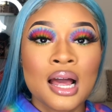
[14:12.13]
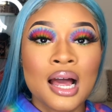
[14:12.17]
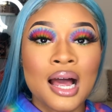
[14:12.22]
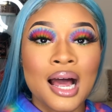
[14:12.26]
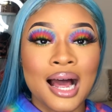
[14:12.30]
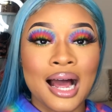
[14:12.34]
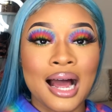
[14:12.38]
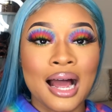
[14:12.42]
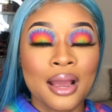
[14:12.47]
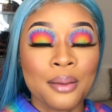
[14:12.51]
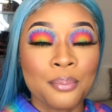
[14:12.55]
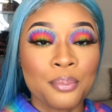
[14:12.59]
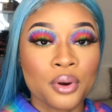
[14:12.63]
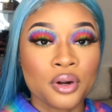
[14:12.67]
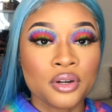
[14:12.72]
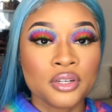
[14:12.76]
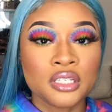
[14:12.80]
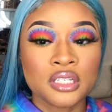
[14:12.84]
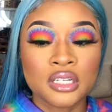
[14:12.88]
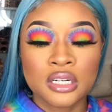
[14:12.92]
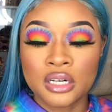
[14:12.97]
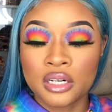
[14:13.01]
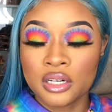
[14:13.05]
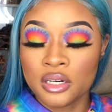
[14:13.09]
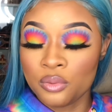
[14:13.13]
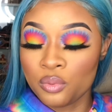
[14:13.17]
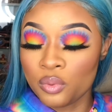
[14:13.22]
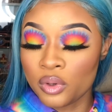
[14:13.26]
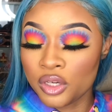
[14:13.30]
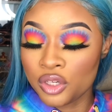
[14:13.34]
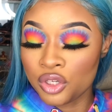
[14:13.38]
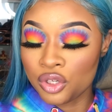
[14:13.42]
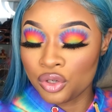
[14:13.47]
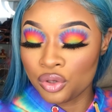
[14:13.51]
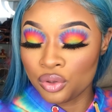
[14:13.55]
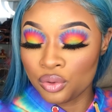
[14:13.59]
I personally
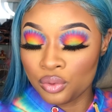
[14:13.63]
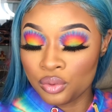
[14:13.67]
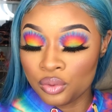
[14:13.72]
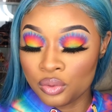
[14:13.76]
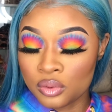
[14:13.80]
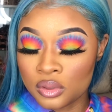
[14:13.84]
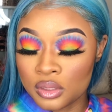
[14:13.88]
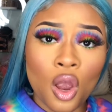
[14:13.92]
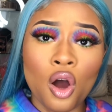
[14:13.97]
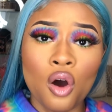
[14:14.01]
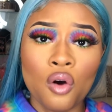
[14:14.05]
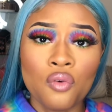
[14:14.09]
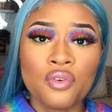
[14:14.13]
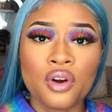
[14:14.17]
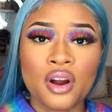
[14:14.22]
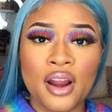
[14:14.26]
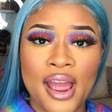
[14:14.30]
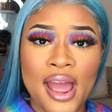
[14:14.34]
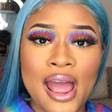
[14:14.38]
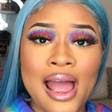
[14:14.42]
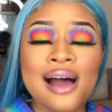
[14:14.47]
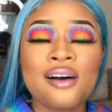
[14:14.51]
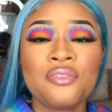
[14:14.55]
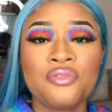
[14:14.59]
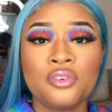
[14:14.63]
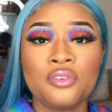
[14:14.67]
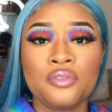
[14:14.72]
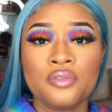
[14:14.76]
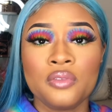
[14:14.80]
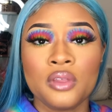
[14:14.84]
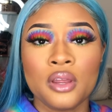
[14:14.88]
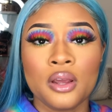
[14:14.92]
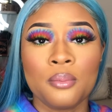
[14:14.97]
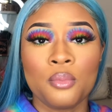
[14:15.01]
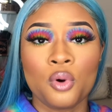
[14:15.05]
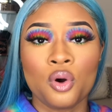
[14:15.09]
would use over half
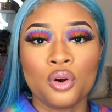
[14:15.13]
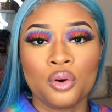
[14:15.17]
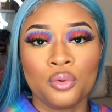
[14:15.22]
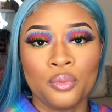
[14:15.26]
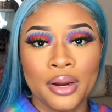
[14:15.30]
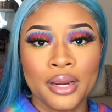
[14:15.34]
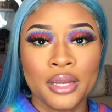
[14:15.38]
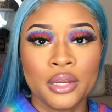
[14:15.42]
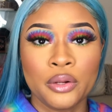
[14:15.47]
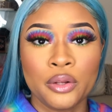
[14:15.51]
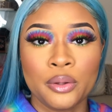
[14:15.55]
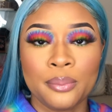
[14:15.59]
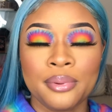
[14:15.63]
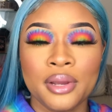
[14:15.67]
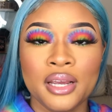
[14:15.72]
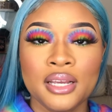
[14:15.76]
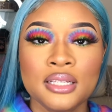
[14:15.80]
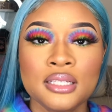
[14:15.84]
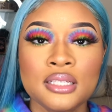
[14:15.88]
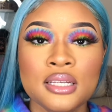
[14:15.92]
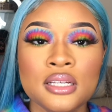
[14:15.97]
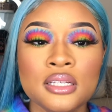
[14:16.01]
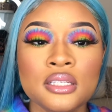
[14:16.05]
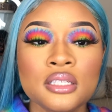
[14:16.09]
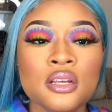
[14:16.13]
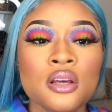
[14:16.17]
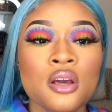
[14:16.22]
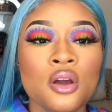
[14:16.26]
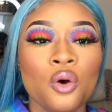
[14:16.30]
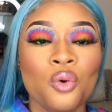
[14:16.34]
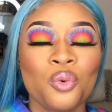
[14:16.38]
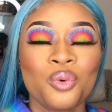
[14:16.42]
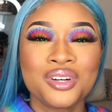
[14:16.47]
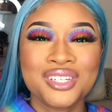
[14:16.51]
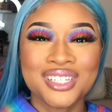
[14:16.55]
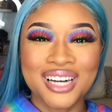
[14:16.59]
of them on a regular basis,
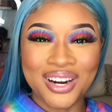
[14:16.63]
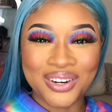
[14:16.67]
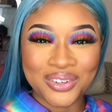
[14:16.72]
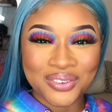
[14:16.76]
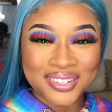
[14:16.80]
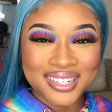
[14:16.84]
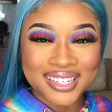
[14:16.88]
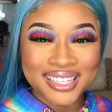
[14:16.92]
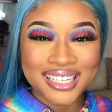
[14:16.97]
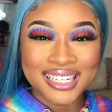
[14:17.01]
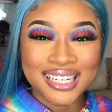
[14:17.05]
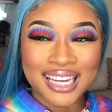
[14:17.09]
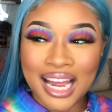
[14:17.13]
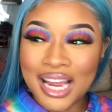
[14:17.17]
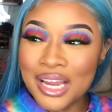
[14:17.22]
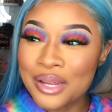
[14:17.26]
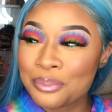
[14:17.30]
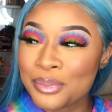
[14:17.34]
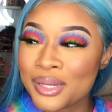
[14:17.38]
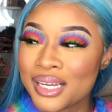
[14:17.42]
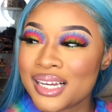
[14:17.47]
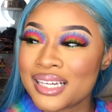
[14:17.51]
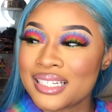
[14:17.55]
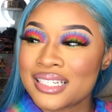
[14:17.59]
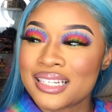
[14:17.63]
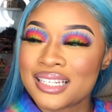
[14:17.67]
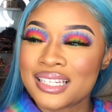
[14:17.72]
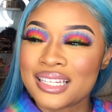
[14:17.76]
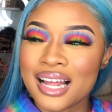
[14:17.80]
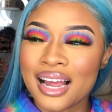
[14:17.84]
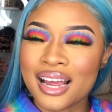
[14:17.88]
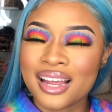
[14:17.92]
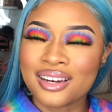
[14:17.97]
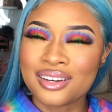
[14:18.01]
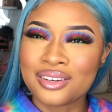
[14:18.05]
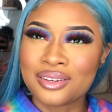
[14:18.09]
which I really like because it's
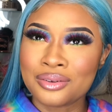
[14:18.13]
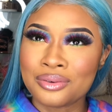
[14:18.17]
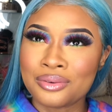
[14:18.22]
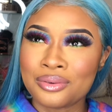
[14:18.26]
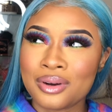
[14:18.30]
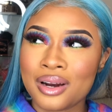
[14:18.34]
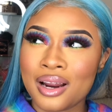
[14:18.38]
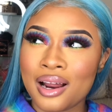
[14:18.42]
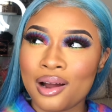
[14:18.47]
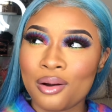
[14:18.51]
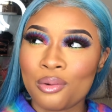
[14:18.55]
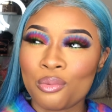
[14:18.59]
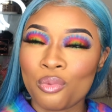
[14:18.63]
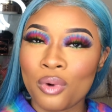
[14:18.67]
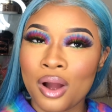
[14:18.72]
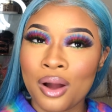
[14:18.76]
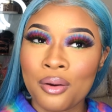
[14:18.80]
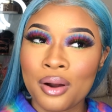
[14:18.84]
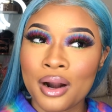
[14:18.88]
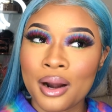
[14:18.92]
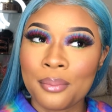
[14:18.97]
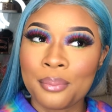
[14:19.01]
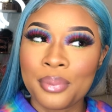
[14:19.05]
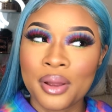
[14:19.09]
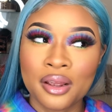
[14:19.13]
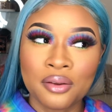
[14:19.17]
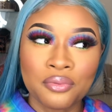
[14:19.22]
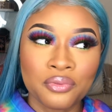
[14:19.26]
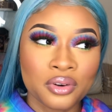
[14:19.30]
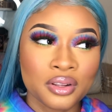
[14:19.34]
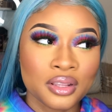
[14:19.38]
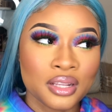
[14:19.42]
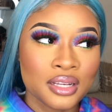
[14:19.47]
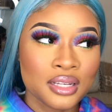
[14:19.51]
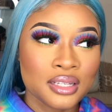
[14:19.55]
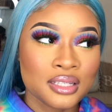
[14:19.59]
like, dude, why would I pay
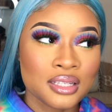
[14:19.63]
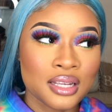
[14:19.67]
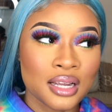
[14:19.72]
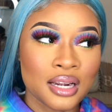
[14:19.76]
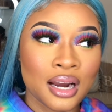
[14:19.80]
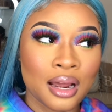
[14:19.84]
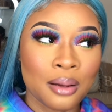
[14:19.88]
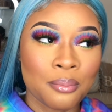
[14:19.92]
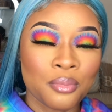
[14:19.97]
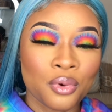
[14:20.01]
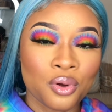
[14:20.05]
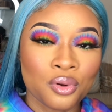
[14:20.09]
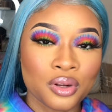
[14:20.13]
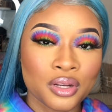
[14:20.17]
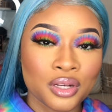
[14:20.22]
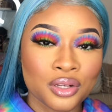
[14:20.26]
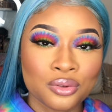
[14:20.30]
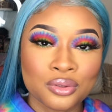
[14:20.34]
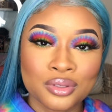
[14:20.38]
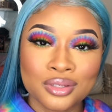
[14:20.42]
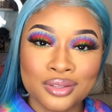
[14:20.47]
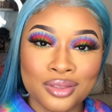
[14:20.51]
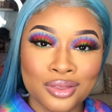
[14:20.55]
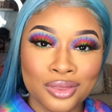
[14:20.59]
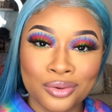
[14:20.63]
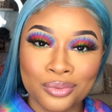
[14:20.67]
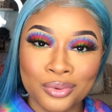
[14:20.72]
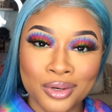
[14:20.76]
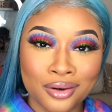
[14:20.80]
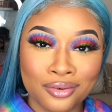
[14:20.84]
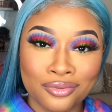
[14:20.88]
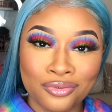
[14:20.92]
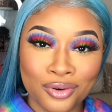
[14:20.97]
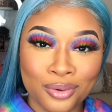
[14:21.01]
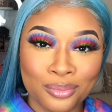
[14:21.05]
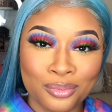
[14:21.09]
for this and I'm only using
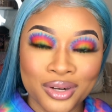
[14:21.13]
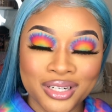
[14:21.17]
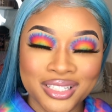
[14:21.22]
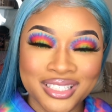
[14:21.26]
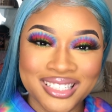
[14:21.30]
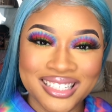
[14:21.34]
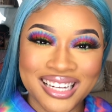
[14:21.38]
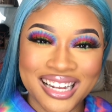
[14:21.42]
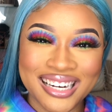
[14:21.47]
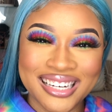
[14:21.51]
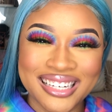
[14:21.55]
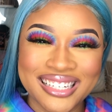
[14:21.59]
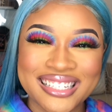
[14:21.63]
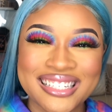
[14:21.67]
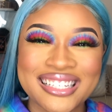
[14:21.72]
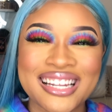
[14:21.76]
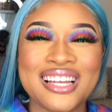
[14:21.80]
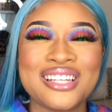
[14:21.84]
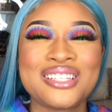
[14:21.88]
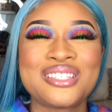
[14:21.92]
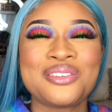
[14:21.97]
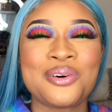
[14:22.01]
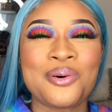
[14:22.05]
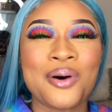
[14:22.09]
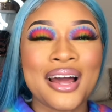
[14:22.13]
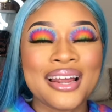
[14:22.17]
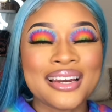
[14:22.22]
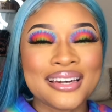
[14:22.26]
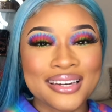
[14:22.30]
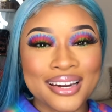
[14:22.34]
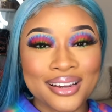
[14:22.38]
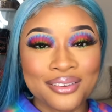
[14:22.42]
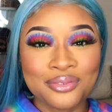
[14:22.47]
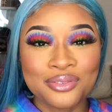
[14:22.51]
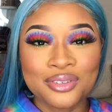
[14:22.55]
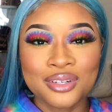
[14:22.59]
3 or 4 brushes out of the set? So I
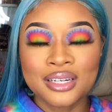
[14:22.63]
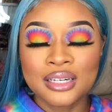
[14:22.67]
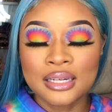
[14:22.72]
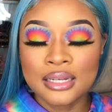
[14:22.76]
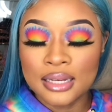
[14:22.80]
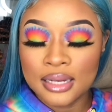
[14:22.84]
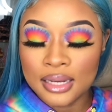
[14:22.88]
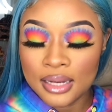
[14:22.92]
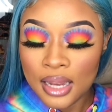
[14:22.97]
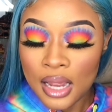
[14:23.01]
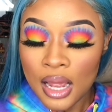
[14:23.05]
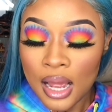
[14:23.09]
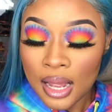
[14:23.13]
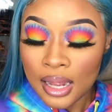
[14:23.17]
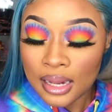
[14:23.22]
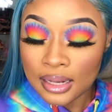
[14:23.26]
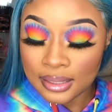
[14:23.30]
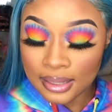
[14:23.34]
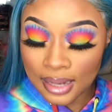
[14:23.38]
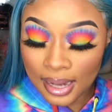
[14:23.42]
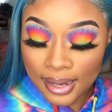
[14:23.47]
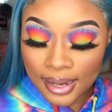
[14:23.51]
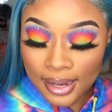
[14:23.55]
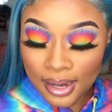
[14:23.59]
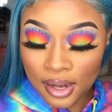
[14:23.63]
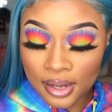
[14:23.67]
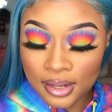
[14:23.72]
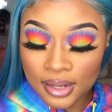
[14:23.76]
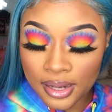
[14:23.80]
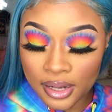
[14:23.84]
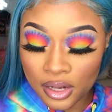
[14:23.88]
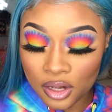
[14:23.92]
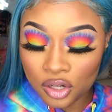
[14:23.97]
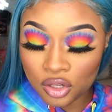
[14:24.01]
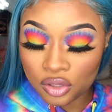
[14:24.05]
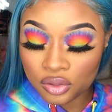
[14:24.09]
definitely like how
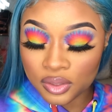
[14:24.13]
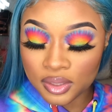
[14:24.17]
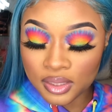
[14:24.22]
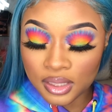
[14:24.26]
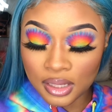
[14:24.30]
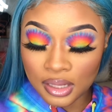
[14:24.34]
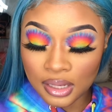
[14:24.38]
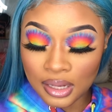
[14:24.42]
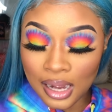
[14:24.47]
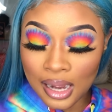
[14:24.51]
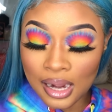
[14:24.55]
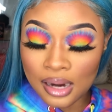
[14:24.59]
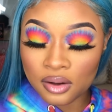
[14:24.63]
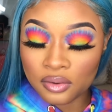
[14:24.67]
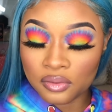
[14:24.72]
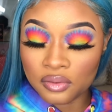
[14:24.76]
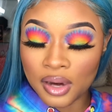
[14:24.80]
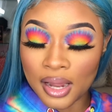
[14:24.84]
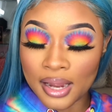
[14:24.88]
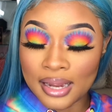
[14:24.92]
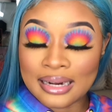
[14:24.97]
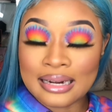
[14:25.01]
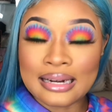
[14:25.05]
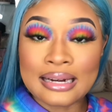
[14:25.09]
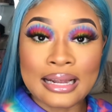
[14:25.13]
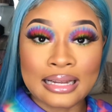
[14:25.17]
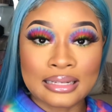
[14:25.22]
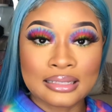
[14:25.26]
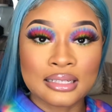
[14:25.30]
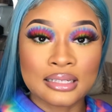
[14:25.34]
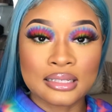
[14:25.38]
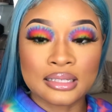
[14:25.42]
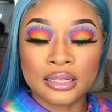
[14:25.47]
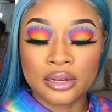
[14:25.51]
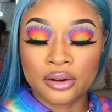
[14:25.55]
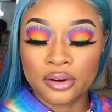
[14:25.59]
they included a lot of like
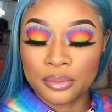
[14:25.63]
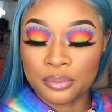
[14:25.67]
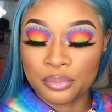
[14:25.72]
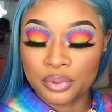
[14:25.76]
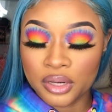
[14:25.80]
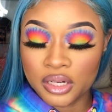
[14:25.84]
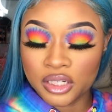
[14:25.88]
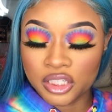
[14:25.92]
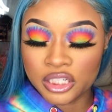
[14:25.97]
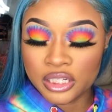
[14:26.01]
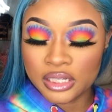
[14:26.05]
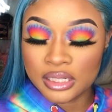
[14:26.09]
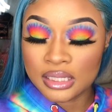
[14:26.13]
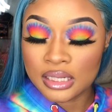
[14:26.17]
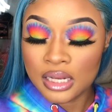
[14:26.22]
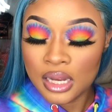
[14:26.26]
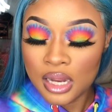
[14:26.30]
necessary brushes.